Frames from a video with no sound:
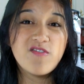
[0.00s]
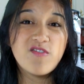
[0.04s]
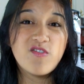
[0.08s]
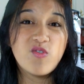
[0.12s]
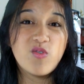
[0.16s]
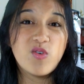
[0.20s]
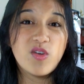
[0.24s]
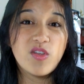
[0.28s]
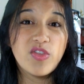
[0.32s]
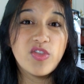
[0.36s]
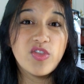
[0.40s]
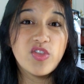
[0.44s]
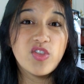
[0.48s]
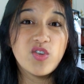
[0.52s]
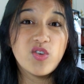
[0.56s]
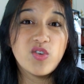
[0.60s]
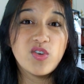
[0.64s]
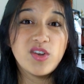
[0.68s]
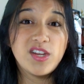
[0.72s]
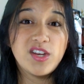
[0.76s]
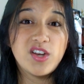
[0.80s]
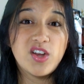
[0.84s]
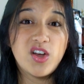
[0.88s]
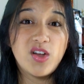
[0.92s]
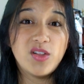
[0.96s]
for
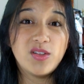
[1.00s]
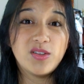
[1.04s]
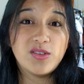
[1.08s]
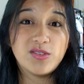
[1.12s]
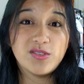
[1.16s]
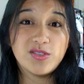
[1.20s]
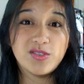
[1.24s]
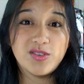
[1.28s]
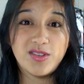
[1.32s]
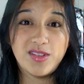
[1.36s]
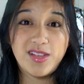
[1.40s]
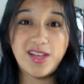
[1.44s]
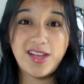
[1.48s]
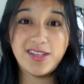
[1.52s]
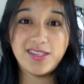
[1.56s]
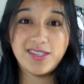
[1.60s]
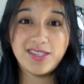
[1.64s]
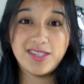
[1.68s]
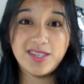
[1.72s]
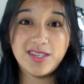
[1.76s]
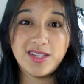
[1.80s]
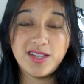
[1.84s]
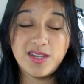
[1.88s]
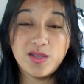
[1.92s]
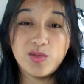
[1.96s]
$30 or
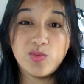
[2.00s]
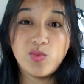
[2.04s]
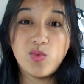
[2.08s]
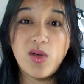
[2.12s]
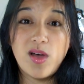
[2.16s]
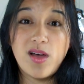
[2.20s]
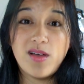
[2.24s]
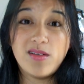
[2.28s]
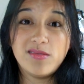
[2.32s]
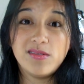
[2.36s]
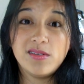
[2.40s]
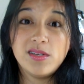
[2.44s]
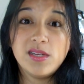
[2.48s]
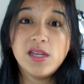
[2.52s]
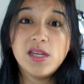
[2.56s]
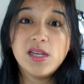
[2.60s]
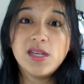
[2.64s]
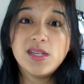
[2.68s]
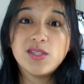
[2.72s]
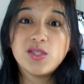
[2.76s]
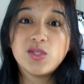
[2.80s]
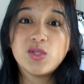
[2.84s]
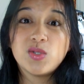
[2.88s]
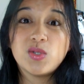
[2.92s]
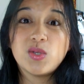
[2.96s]
less as well.
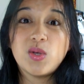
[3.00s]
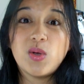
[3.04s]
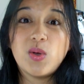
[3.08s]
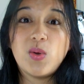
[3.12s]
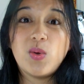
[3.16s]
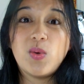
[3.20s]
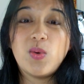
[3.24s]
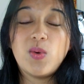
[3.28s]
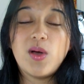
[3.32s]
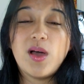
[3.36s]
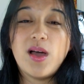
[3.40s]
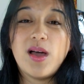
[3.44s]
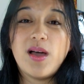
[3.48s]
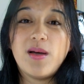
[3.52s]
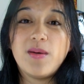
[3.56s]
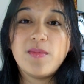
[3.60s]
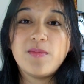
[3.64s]
So,